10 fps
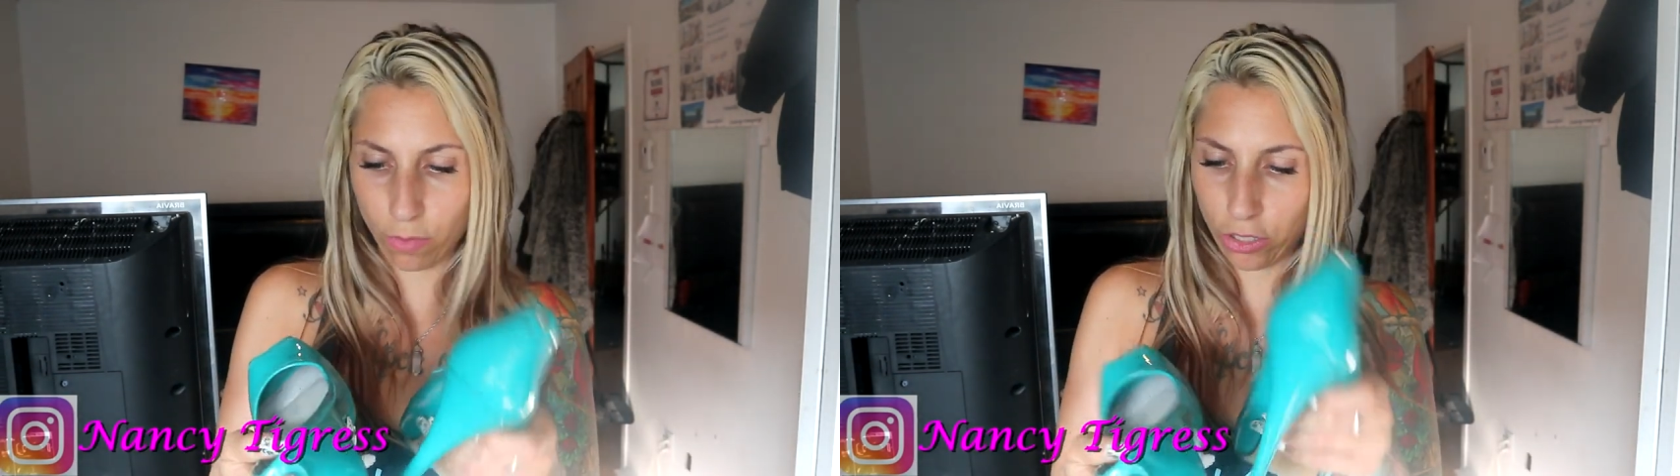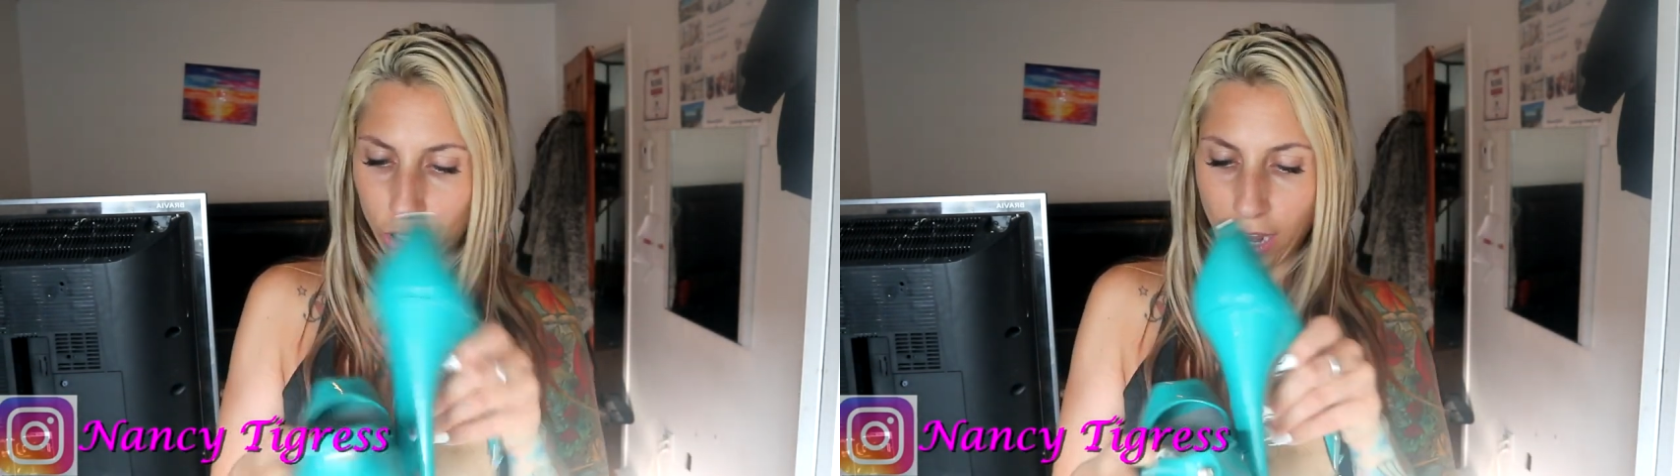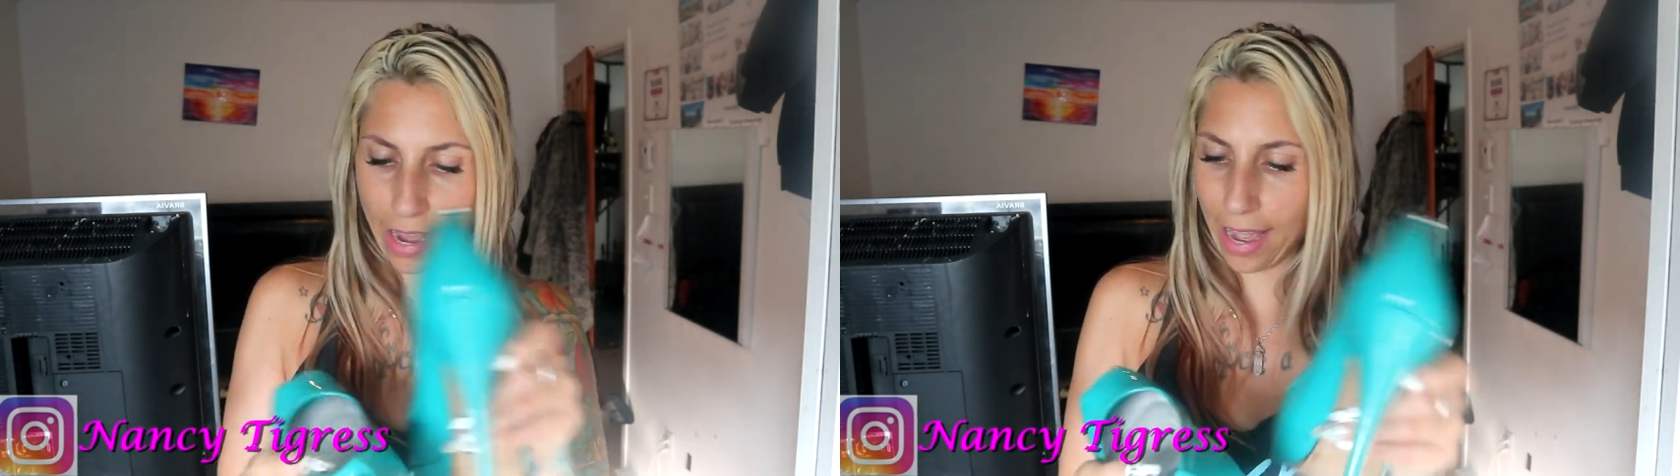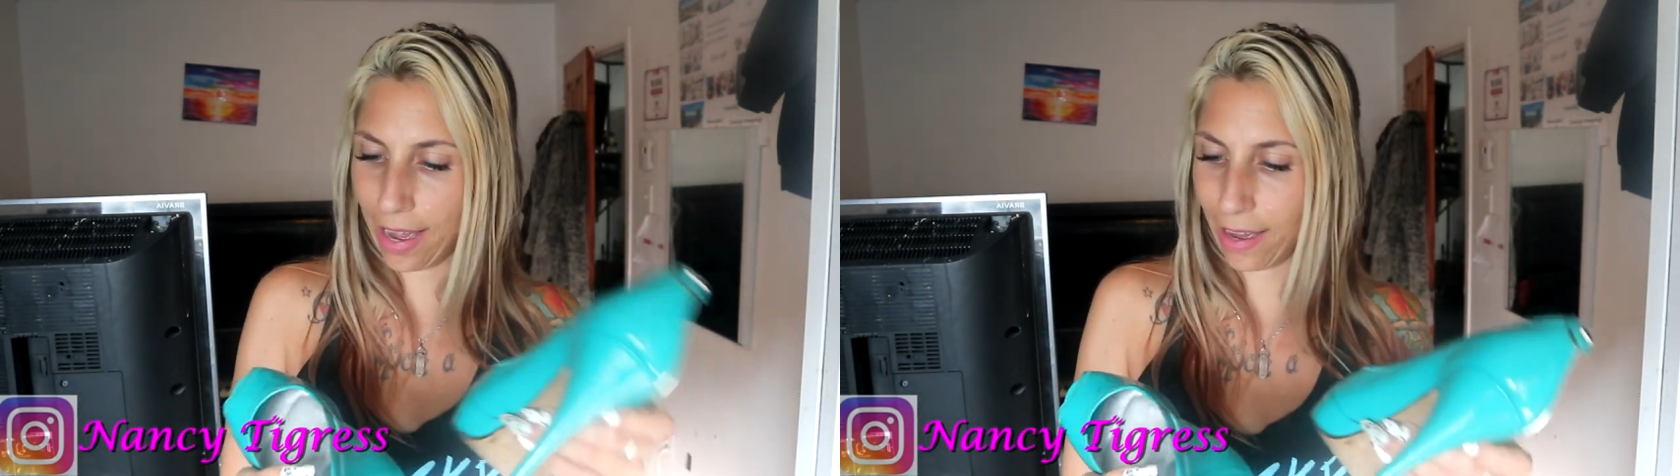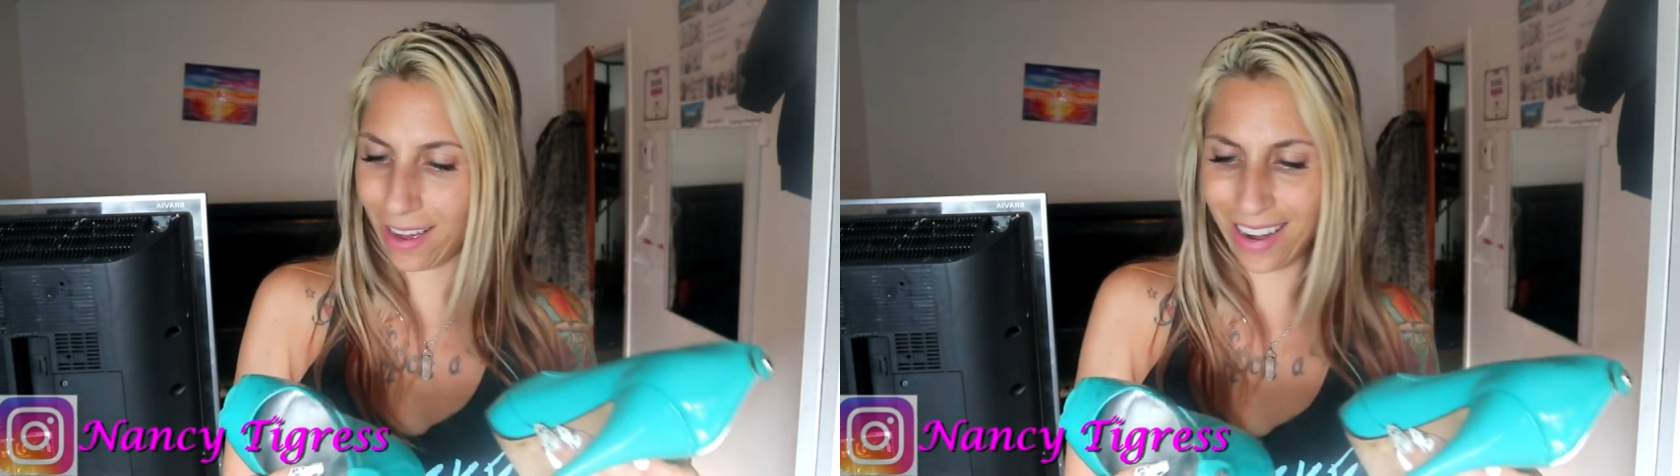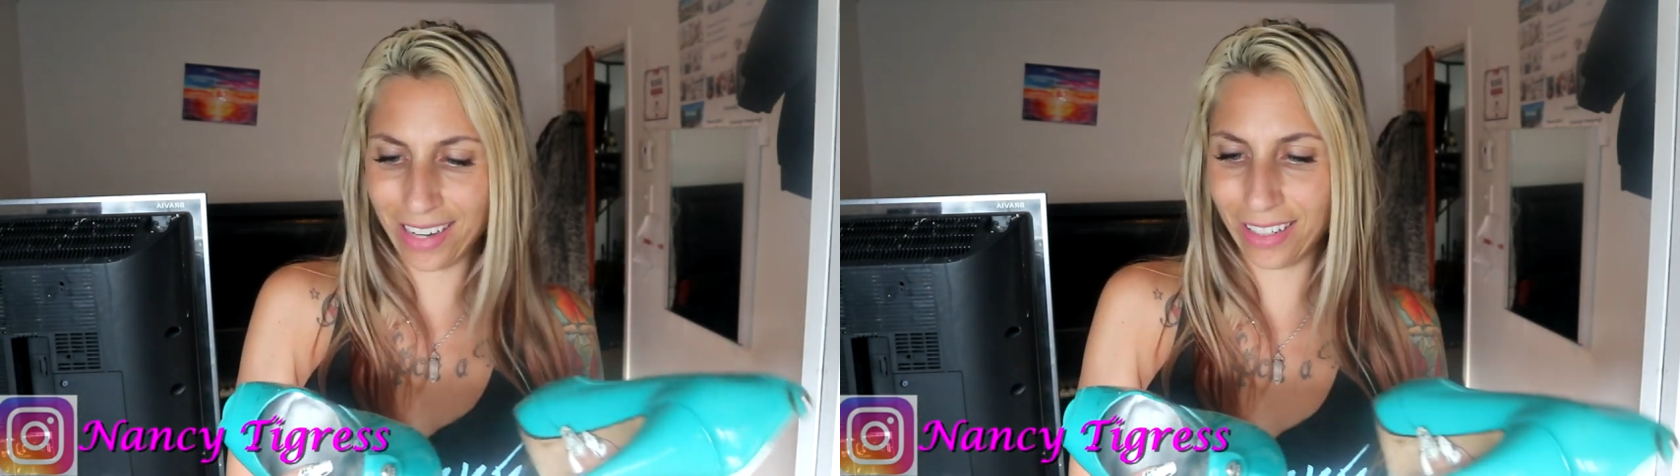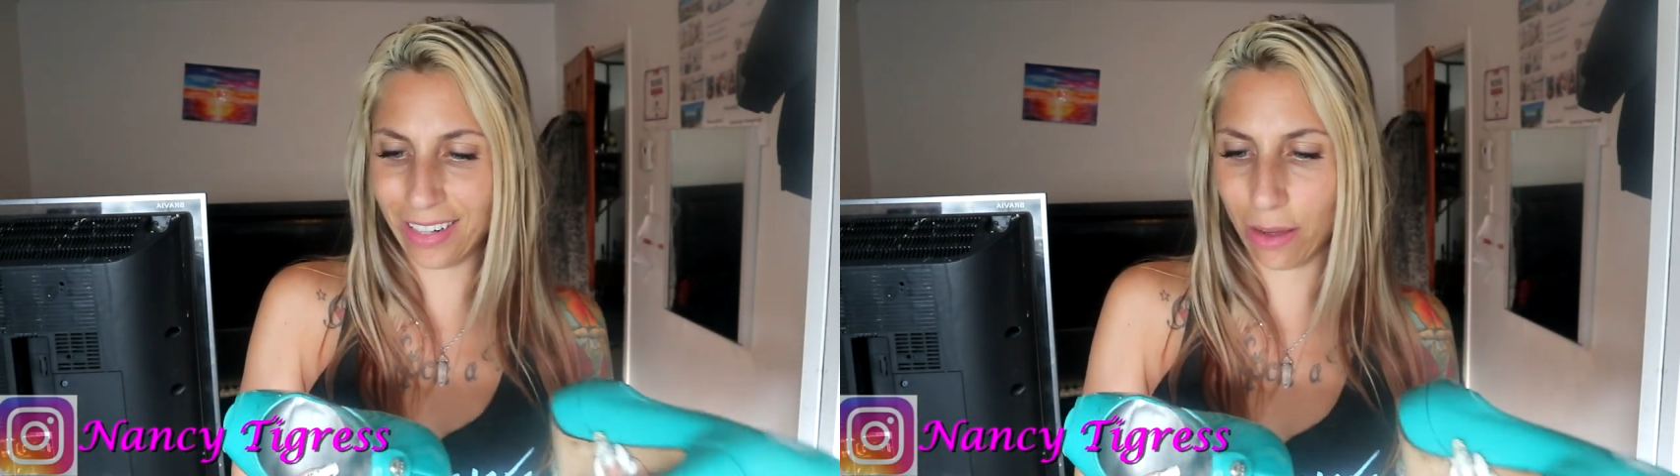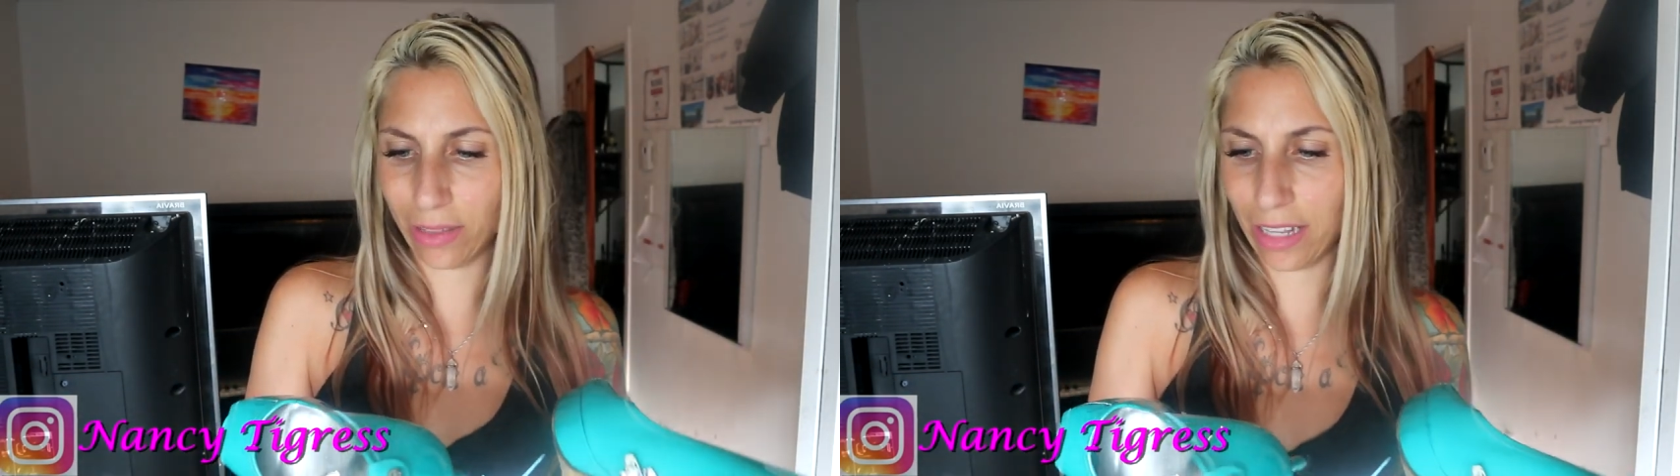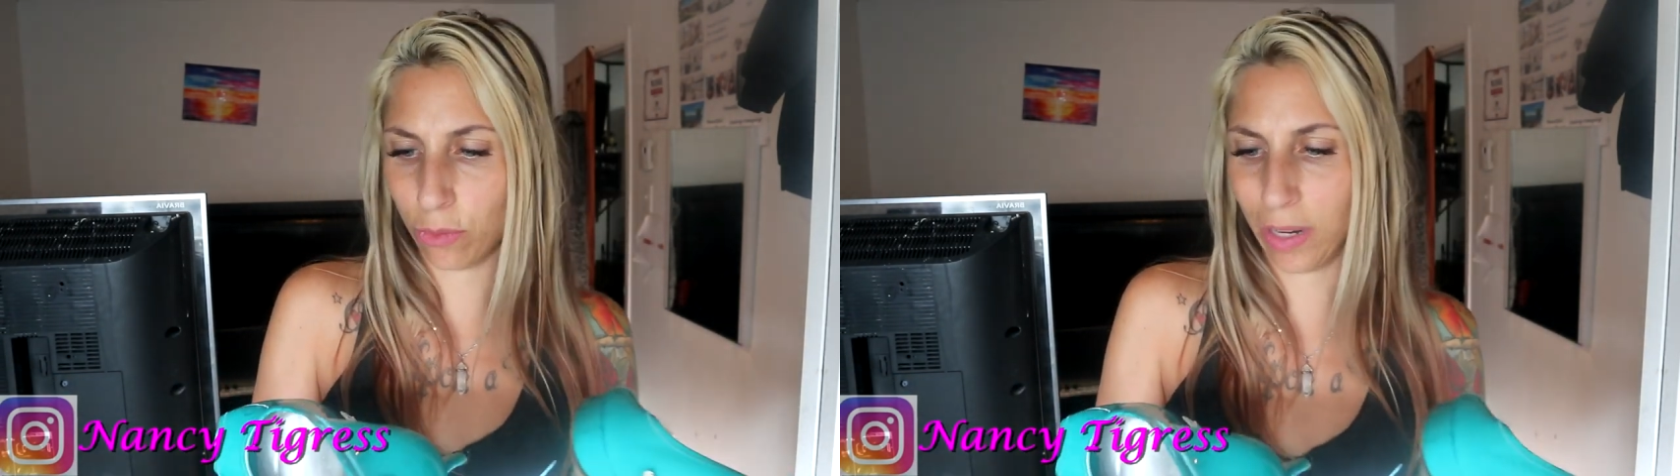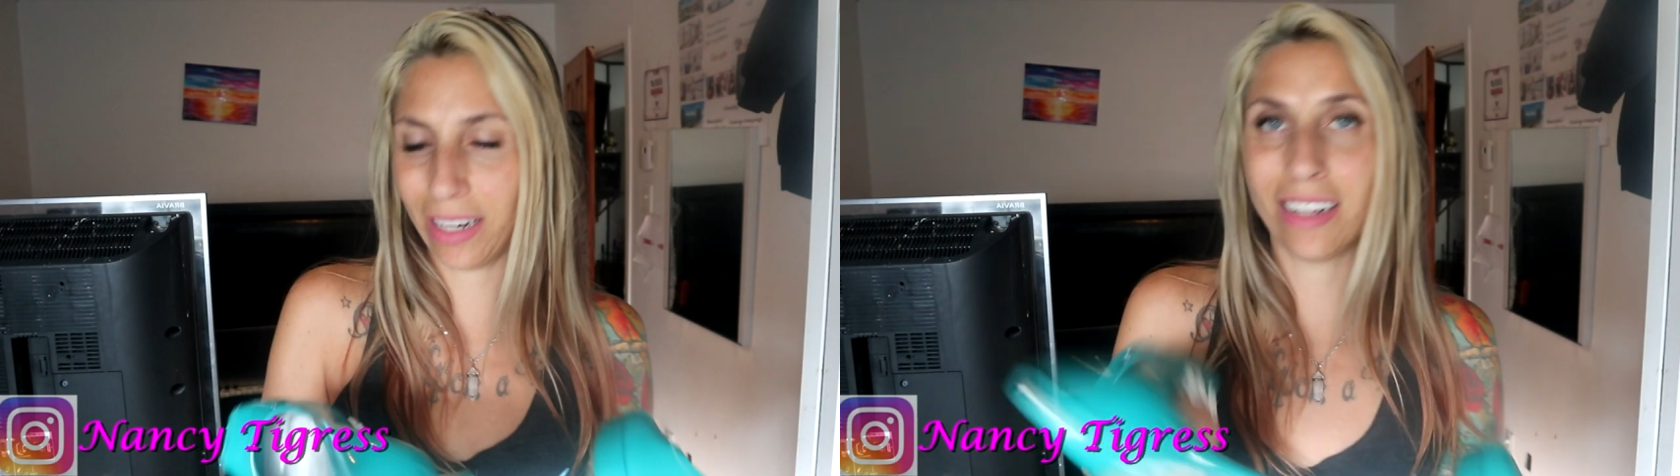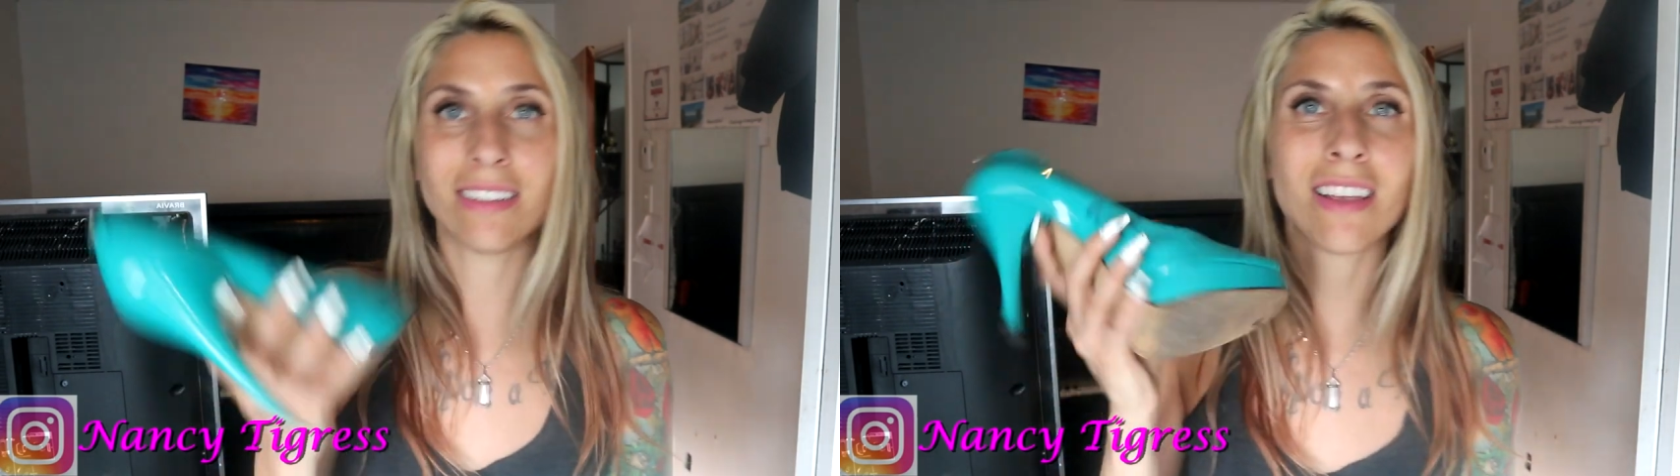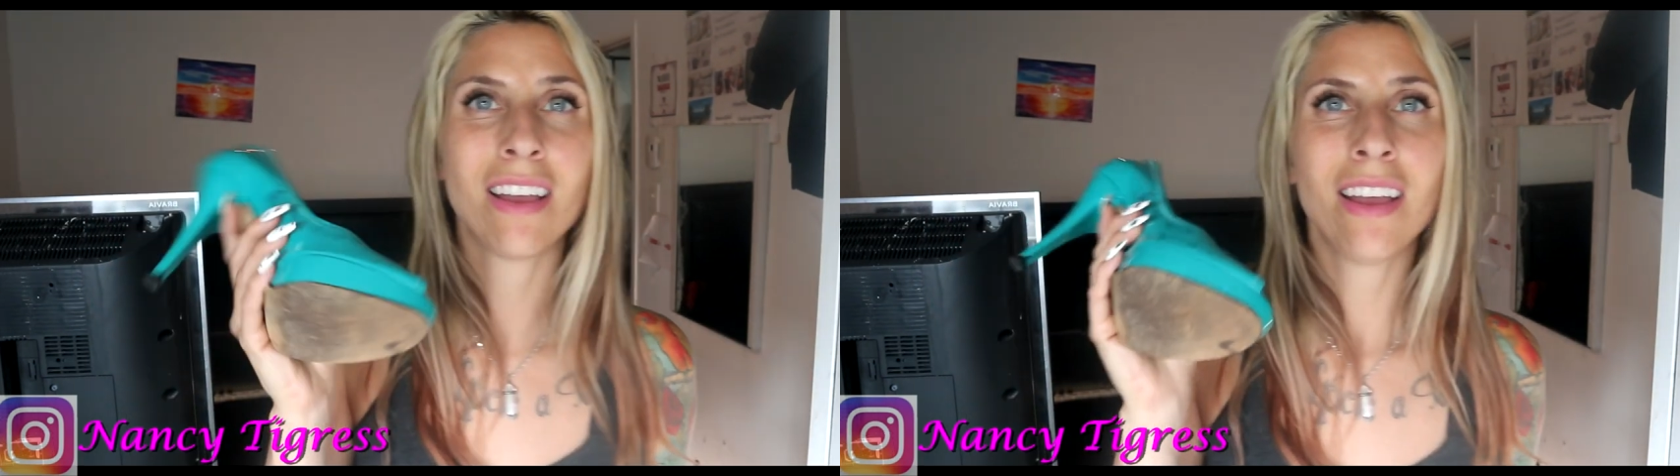which I highly doubt that's what it is.